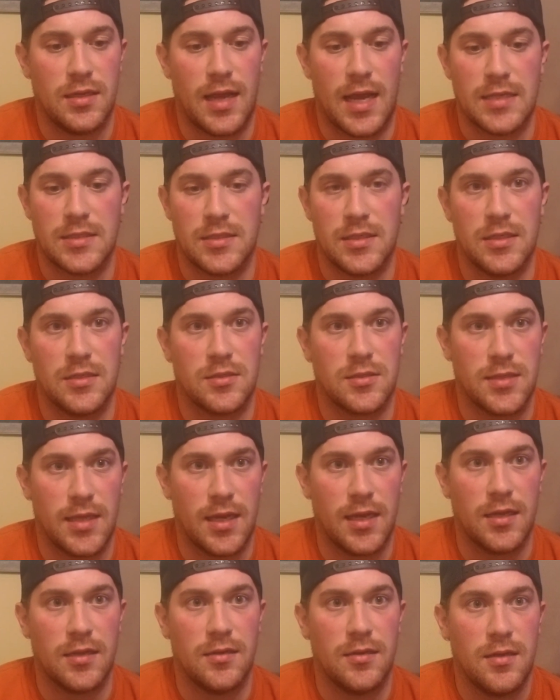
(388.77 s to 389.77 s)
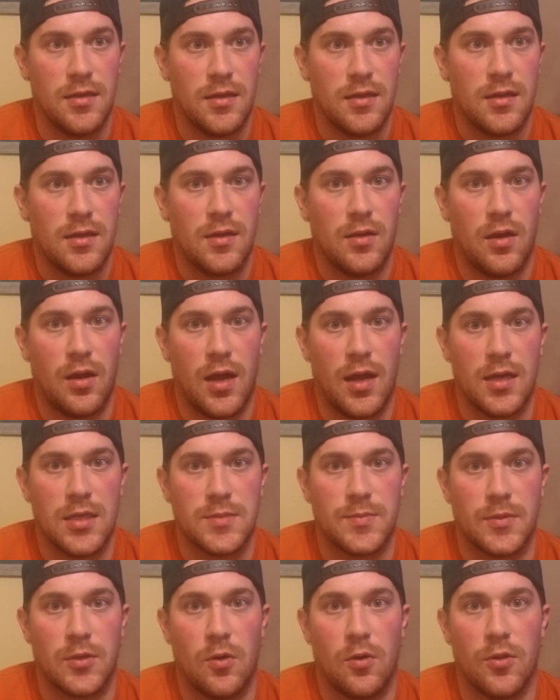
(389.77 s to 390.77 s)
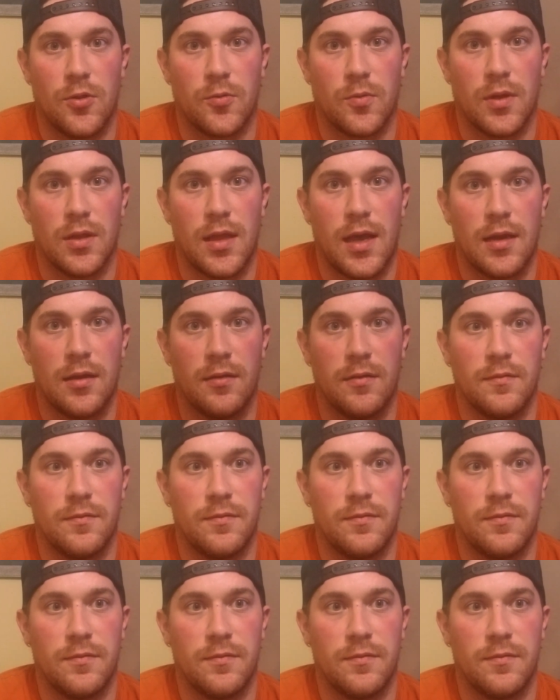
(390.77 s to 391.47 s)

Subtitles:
as he's said, has been going through a lot of